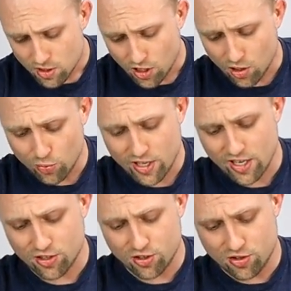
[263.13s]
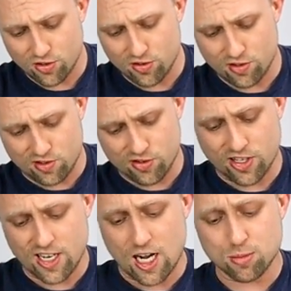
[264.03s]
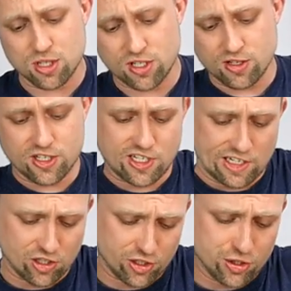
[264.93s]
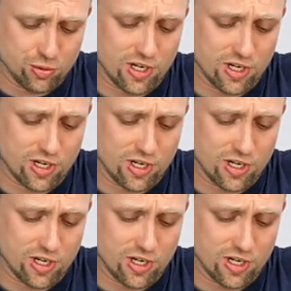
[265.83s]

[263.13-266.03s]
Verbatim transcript: Uh, we got the knobs here is actually two